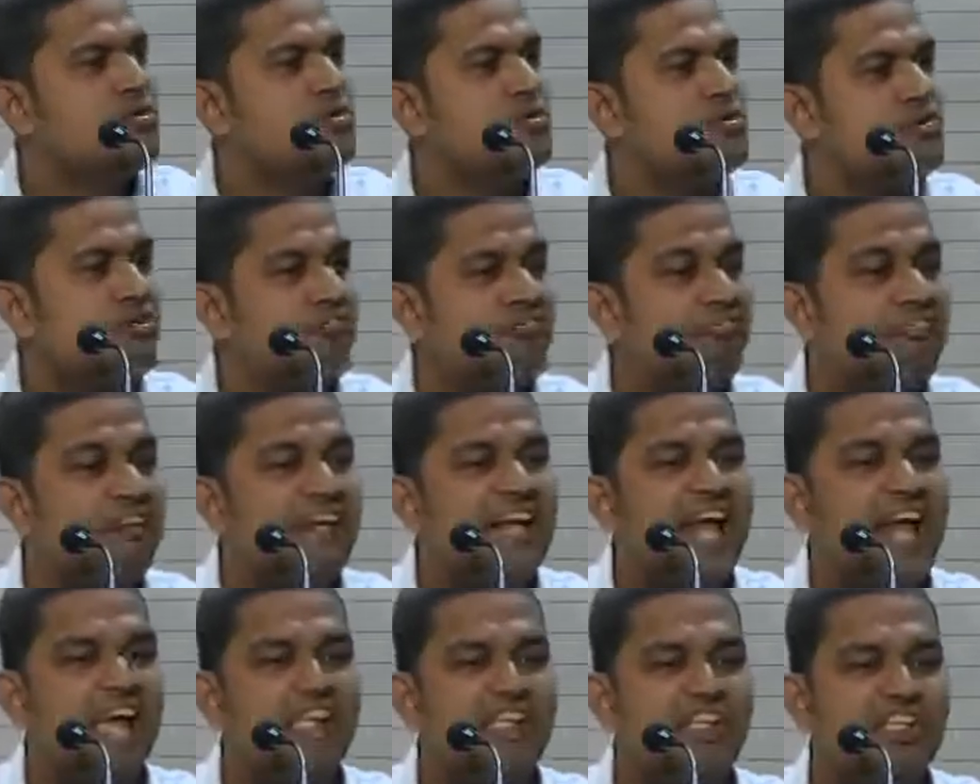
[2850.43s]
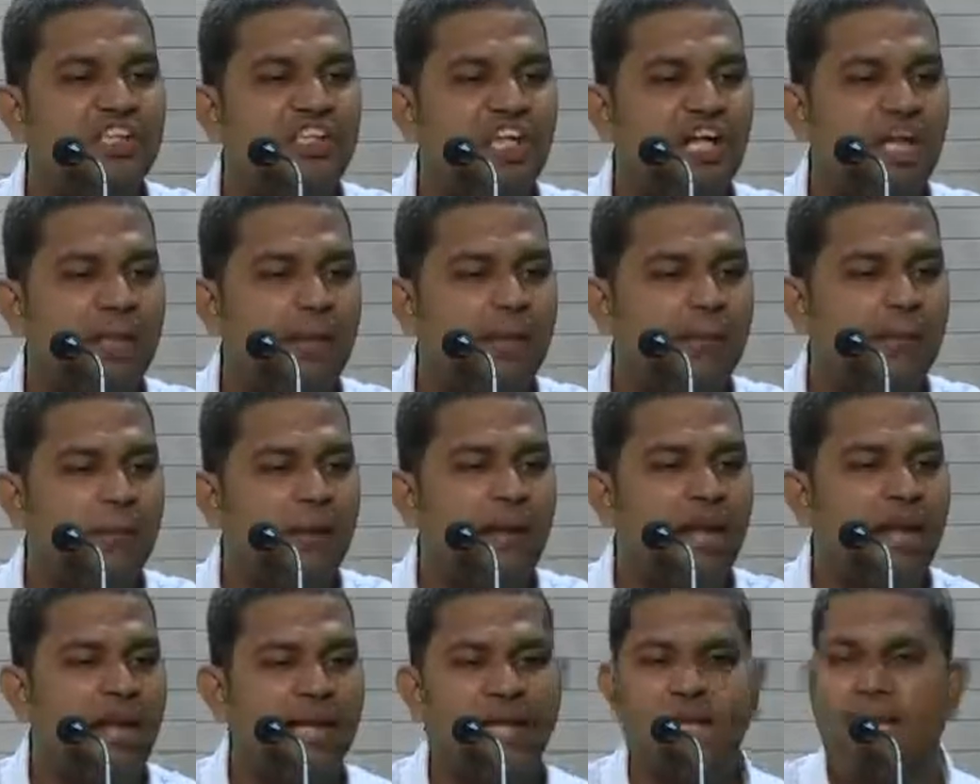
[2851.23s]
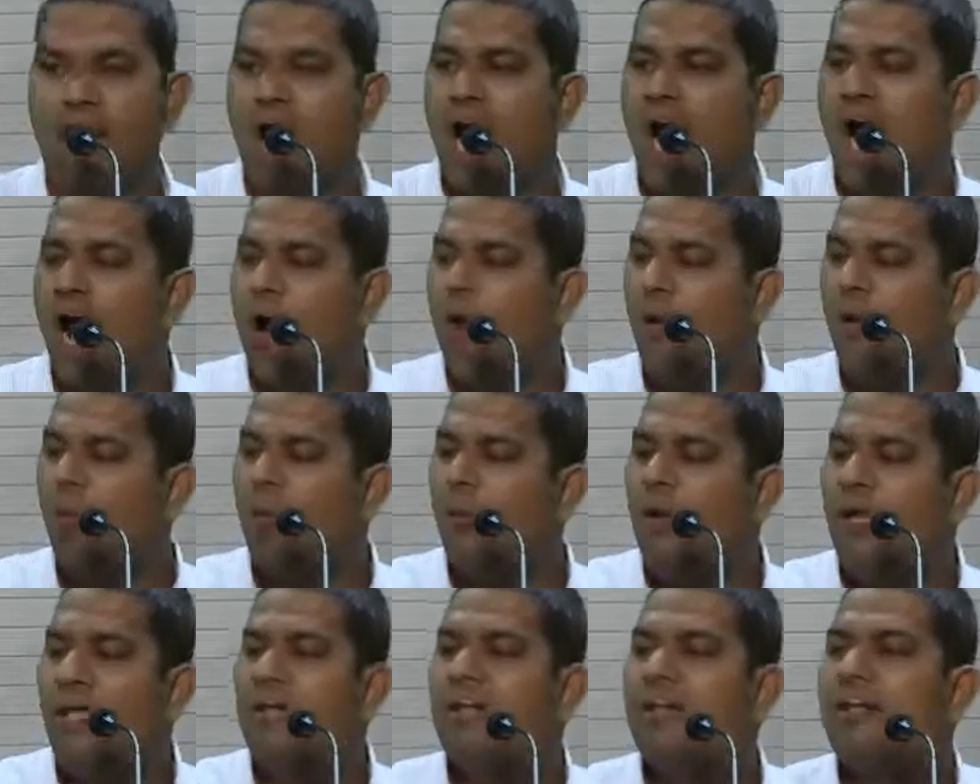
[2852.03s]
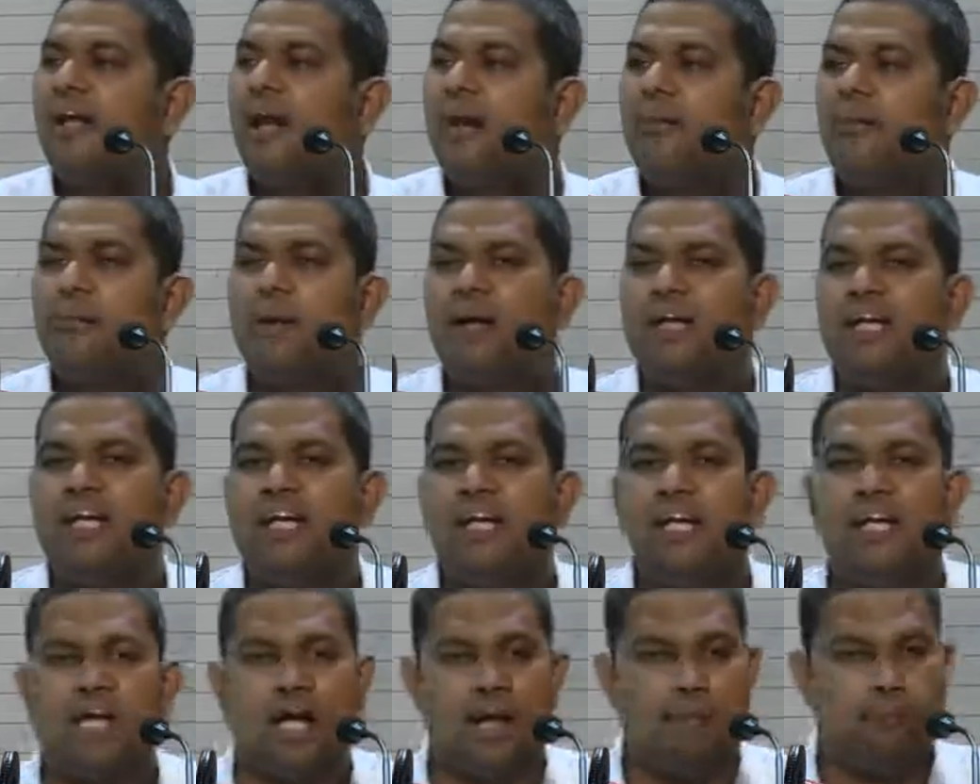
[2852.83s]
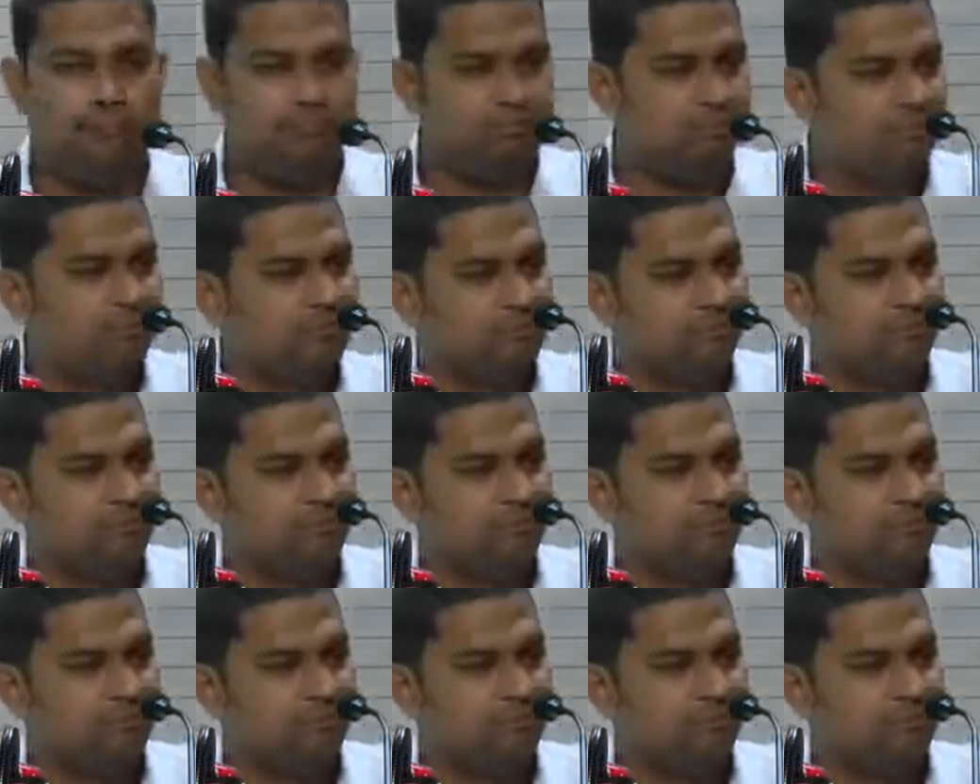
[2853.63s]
So financial planning. How will the money come?